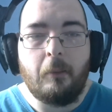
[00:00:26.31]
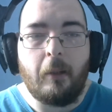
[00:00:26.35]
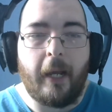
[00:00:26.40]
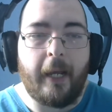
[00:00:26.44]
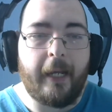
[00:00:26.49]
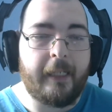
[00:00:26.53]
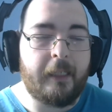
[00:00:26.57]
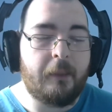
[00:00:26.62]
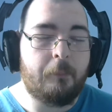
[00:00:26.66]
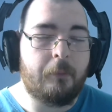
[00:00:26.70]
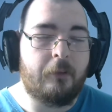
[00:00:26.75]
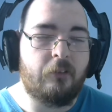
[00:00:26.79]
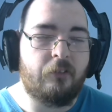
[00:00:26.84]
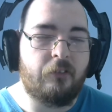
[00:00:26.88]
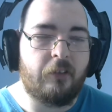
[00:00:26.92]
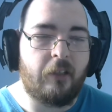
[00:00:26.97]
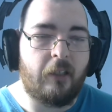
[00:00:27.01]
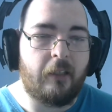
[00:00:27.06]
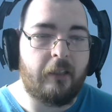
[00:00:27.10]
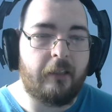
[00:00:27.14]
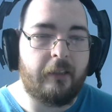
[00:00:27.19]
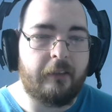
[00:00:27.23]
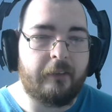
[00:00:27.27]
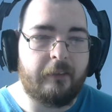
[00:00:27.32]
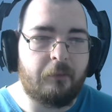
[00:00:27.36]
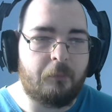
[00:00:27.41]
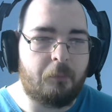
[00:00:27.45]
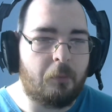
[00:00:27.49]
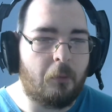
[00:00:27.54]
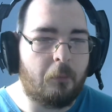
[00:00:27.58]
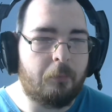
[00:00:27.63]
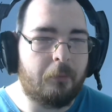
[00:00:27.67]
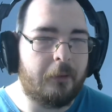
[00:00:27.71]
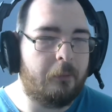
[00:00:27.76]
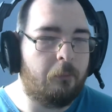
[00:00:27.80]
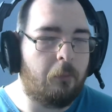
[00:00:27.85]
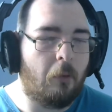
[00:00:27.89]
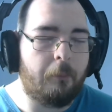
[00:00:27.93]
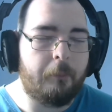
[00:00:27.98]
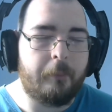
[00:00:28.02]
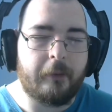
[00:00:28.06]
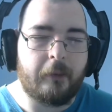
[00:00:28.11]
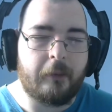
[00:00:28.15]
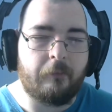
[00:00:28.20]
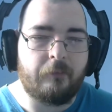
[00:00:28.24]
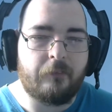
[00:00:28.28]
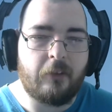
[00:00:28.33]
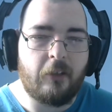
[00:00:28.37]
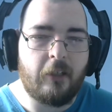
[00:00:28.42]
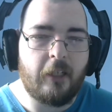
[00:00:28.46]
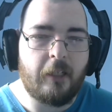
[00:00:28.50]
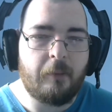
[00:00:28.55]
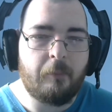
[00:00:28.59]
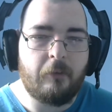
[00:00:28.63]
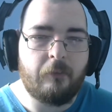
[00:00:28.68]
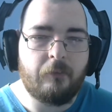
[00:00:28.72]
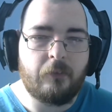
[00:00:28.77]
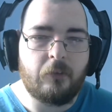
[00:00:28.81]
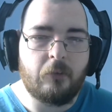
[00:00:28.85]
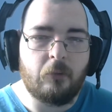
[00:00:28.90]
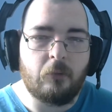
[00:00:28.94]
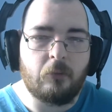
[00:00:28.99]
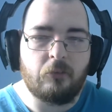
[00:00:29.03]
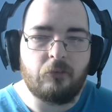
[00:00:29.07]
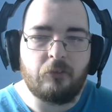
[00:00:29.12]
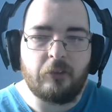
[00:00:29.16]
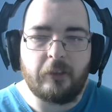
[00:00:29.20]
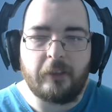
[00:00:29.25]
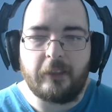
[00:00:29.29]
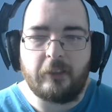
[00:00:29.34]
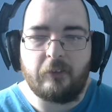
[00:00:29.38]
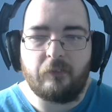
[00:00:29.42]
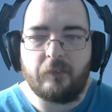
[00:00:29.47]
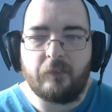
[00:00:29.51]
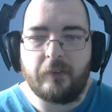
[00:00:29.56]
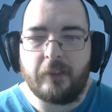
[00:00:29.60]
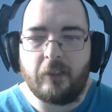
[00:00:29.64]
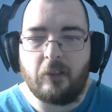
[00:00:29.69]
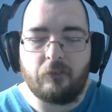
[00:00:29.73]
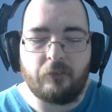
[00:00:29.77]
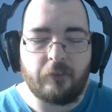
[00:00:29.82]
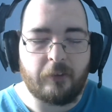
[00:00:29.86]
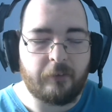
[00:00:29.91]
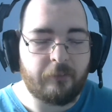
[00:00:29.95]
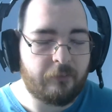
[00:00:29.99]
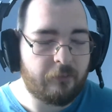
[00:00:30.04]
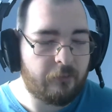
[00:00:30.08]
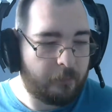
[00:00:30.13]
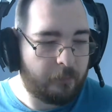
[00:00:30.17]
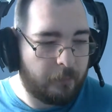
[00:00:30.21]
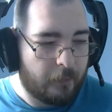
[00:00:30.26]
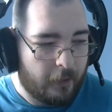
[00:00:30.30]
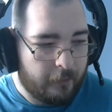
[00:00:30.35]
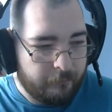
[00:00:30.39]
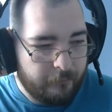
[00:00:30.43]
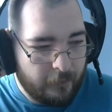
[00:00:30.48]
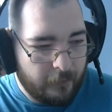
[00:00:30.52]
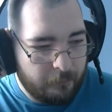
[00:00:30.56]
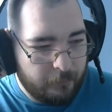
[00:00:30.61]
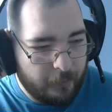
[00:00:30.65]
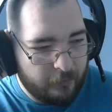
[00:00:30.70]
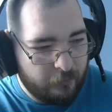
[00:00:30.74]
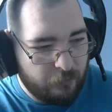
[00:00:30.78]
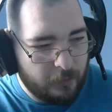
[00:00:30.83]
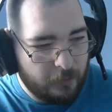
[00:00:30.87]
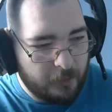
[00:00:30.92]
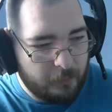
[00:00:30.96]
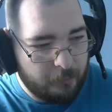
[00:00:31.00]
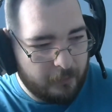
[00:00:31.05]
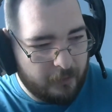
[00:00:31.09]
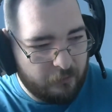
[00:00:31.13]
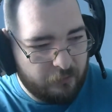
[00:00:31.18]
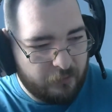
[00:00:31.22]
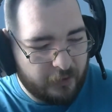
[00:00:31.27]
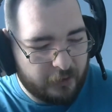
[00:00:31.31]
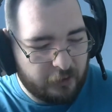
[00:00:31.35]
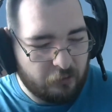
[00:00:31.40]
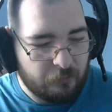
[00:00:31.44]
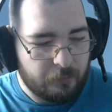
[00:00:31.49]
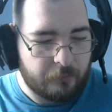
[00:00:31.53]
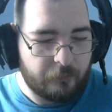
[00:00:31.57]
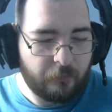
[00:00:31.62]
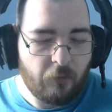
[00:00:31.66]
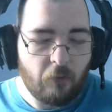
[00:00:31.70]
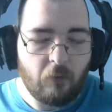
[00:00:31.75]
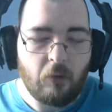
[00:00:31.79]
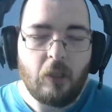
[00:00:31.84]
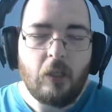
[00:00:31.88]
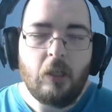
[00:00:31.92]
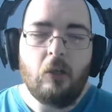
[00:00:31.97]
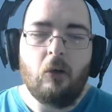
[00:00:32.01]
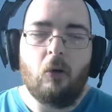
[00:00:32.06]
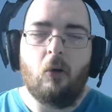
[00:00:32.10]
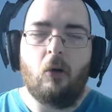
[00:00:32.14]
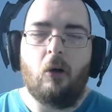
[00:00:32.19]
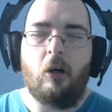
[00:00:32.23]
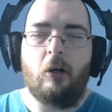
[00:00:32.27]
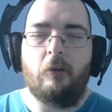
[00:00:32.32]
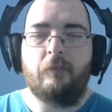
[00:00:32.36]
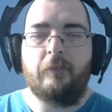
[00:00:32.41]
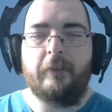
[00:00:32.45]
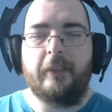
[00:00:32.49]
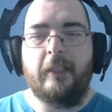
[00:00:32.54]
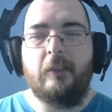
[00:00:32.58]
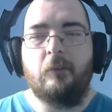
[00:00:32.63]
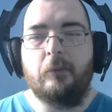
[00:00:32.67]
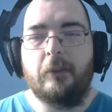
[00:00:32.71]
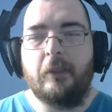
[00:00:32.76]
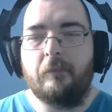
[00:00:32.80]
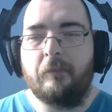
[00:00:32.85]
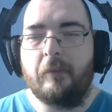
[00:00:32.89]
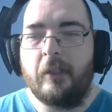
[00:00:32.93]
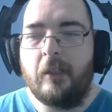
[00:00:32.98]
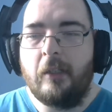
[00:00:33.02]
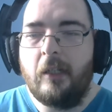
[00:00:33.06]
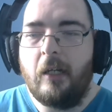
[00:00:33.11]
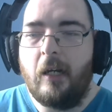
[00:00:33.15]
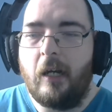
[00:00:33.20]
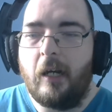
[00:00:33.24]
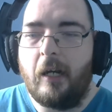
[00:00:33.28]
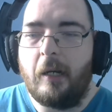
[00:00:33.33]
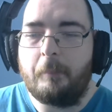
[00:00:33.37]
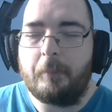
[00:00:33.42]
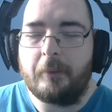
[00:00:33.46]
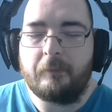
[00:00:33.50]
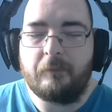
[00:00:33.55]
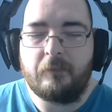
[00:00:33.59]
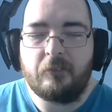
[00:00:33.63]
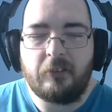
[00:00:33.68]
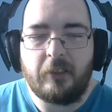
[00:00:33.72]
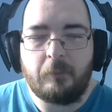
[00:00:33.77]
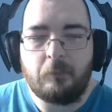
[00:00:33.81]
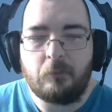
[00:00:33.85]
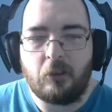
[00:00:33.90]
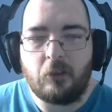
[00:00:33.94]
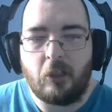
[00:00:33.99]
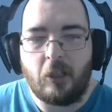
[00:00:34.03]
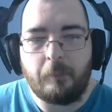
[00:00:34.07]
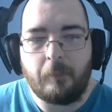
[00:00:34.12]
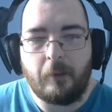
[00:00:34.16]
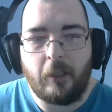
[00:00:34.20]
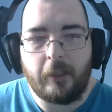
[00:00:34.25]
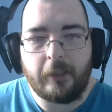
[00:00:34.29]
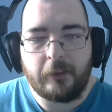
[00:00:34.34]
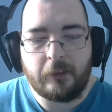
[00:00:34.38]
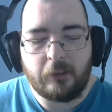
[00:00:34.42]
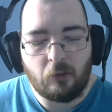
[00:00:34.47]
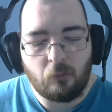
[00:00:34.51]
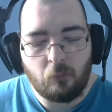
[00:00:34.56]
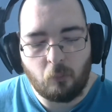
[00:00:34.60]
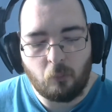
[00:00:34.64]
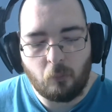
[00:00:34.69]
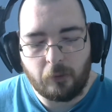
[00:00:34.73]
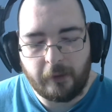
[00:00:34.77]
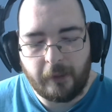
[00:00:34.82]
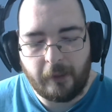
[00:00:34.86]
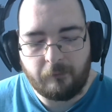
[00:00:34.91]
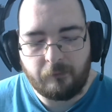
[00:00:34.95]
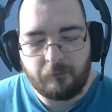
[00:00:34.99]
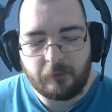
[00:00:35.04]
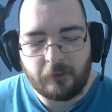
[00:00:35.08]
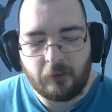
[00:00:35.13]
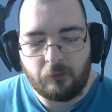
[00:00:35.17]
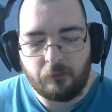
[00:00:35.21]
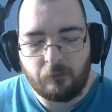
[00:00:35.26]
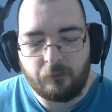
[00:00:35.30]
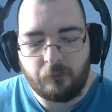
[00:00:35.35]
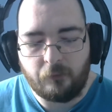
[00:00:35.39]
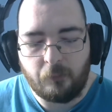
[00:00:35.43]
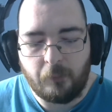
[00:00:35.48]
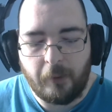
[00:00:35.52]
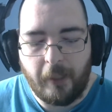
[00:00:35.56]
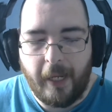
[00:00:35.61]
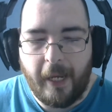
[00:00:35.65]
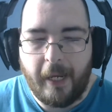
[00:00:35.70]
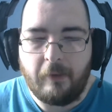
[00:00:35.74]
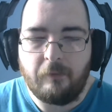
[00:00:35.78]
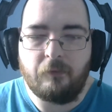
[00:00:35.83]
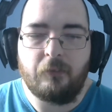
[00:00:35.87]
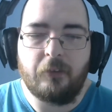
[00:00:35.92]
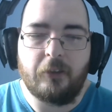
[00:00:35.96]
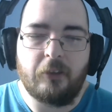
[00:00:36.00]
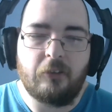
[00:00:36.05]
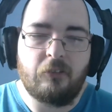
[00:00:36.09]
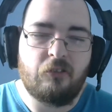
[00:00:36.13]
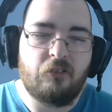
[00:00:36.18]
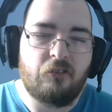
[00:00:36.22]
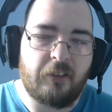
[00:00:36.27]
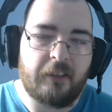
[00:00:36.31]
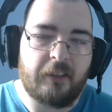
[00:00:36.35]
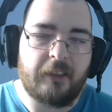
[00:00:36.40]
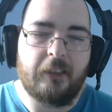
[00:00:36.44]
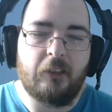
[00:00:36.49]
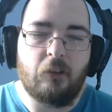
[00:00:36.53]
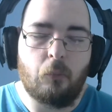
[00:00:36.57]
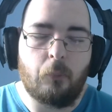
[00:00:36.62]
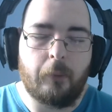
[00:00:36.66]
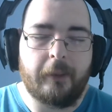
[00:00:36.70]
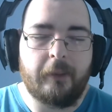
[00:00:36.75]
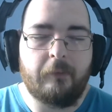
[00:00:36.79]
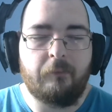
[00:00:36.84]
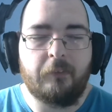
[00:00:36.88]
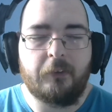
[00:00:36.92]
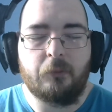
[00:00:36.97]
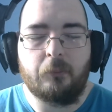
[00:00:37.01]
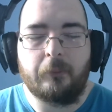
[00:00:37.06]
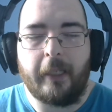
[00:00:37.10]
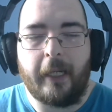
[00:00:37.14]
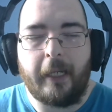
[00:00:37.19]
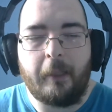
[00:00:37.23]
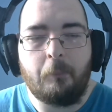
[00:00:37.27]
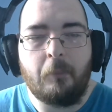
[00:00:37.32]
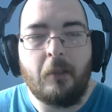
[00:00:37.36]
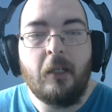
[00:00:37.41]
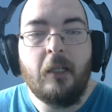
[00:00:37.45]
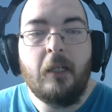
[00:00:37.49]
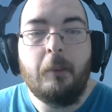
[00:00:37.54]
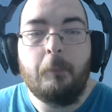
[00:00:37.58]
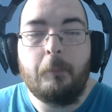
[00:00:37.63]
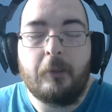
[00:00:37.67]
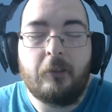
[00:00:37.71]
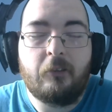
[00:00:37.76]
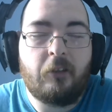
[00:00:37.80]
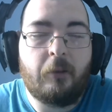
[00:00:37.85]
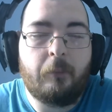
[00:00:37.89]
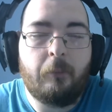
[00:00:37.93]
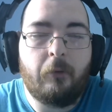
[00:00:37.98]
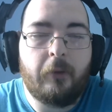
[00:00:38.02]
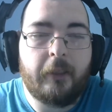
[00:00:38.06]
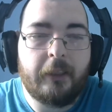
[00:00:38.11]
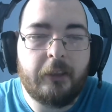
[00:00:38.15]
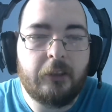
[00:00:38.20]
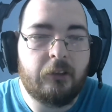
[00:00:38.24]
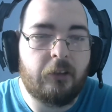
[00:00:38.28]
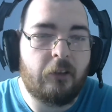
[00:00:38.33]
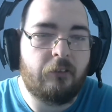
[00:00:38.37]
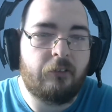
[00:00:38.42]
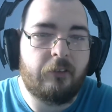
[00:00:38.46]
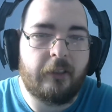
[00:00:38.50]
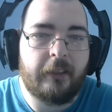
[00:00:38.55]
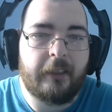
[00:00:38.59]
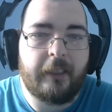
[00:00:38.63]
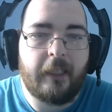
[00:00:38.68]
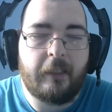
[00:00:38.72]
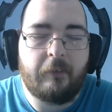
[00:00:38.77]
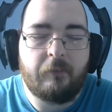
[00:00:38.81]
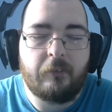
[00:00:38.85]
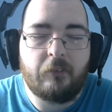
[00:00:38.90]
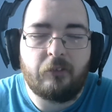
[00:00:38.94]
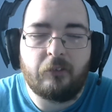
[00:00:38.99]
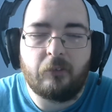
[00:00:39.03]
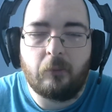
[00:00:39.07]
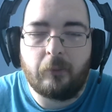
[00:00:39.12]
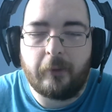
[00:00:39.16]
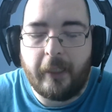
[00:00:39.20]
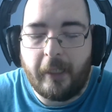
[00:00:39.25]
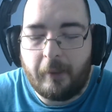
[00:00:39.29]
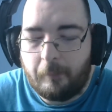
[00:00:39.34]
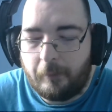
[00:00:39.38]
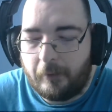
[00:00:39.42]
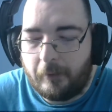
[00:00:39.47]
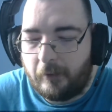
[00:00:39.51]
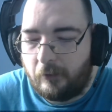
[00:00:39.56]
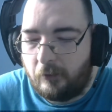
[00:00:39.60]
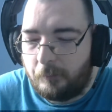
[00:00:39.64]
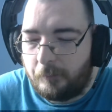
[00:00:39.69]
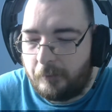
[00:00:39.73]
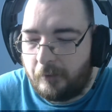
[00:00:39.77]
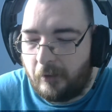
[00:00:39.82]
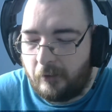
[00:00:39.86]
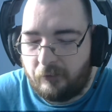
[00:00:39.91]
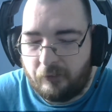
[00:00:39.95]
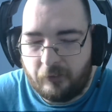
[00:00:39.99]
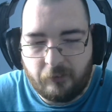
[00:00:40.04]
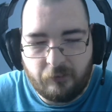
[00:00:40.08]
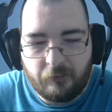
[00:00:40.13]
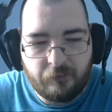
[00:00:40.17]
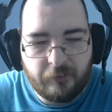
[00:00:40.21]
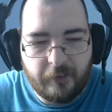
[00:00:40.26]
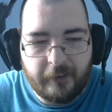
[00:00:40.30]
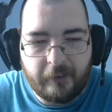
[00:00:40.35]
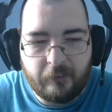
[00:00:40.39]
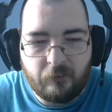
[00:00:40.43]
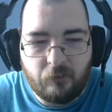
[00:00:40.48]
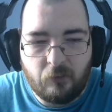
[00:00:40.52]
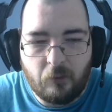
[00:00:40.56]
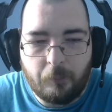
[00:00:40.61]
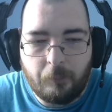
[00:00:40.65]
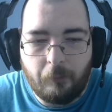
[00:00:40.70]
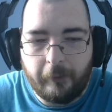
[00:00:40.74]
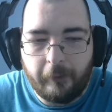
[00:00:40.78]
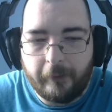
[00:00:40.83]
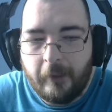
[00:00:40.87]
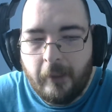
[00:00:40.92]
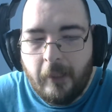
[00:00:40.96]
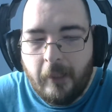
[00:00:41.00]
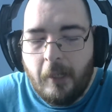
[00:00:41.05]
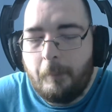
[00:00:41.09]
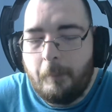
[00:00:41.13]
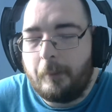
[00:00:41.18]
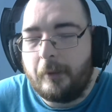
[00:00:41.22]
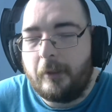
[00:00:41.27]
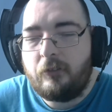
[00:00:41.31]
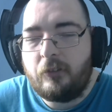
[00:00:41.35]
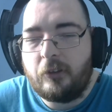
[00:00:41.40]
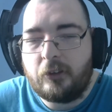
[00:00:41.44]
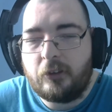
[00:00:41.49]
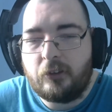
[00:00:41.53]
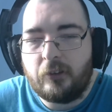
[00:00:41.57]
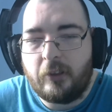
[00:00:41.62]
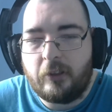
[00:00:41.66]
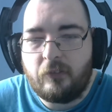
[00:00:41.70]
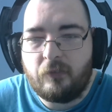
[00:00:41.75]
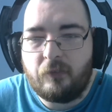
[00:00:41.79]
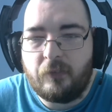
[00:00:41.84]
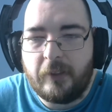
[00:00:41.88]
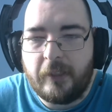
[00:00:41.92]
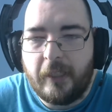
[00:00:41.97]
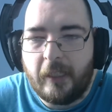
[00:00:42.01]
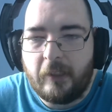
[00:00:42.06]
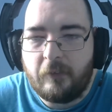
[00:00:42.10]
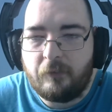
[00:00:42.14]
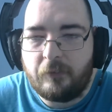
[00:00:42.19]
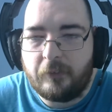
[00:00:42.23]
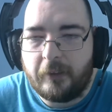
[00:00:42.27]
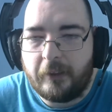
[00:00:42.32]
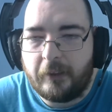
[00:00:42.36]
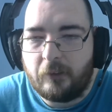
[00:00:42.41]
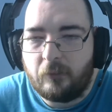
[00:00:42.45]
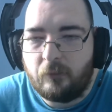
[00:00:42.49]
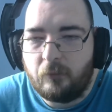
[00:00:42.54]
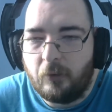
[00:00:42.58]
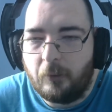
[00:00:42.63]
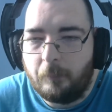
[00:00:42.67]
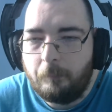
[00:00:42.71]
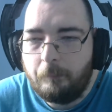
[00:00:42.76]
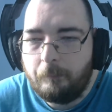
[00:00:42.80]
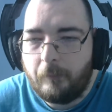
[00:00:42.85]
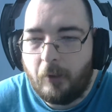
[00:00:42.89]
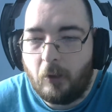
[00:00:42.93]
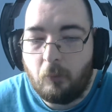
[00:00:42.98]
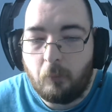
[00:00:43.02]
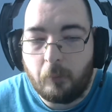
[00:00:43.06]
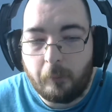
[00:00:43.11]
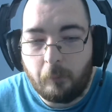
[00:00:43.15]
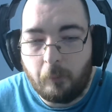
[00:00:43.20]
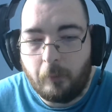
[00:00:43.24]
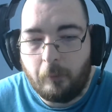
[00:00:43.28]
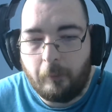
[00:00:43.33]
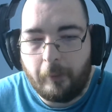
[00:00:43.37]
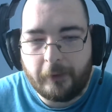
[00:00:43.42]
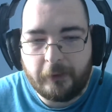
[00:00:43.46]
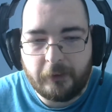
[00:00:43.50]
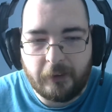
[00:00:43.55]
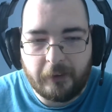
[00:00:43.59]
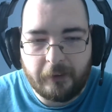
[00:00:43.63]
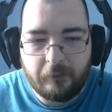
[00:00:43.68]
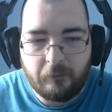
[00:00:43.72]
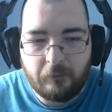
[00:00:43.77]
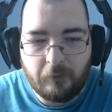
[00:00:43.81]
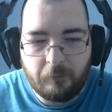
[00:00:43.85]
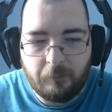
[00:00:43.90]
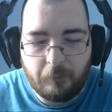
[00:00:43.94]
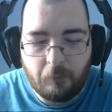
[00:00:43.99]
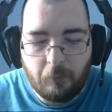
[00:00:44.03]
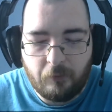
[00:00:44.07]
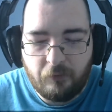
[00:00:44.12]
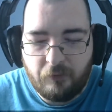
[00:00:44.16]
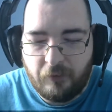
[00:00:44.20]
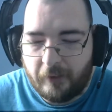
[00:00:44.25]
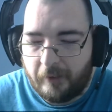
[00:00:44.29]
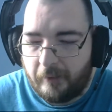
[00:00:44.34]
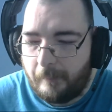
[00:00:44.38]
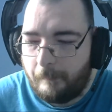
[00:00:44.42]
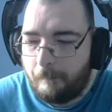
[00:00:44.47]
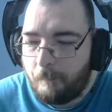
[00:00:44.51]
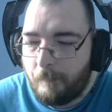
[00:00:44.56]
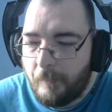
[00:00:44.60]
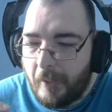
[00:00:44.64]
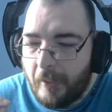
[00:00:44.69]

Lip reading: Because there probably won't be enough time, of course, in these videos. I've done about 20-minute sessions before, or half an hour, whatever. But at the same time, I don't want to have to go through every single individual game, because I'm not interested in every single game, and I hope you guys understand that to a point. But let's address the elephant in the room. Oh, we will actually. Give me 1 second.